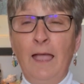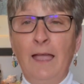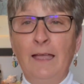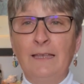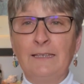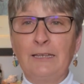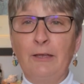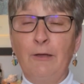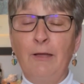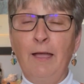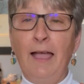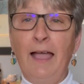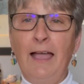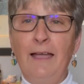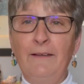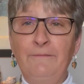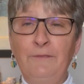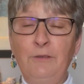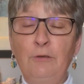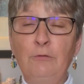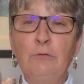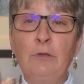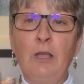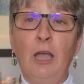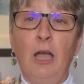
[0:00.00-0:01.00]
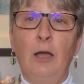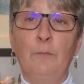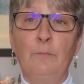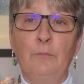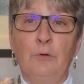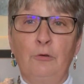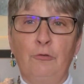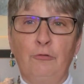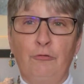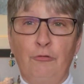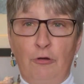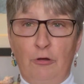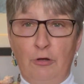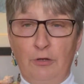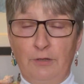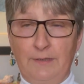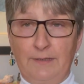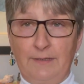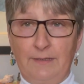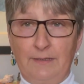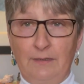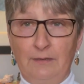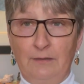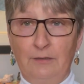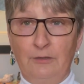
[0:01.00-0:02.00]
So have you come
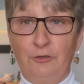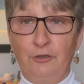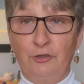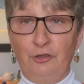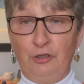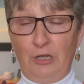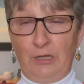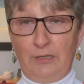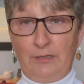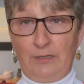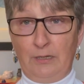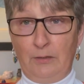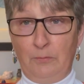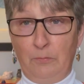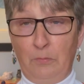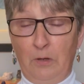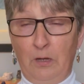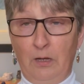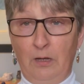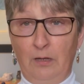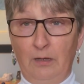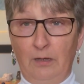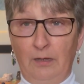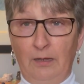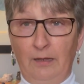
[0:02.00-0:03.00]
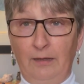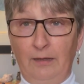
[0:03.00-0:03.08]
across shadow work?